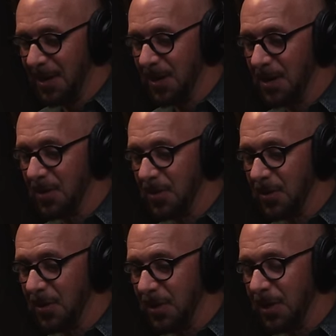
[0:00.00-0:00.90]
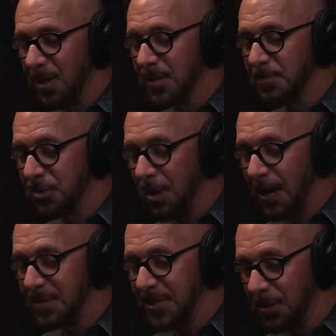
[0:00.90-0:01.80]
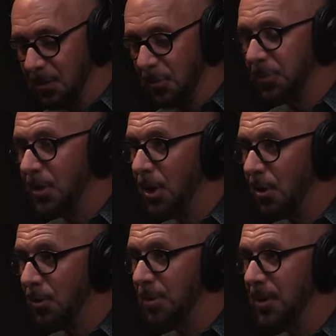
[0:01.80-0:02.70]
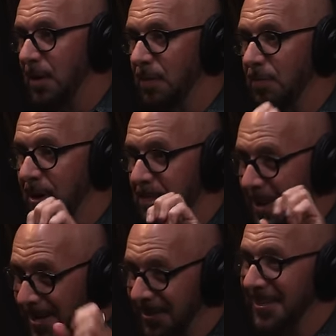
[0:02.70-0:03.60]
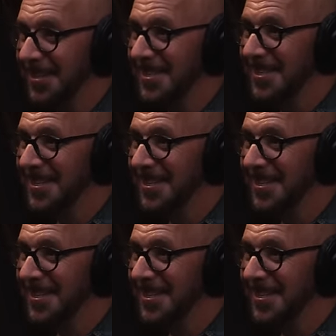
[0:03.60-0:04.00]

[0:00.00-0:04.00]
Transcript: are subscribed to the old code of what a male is.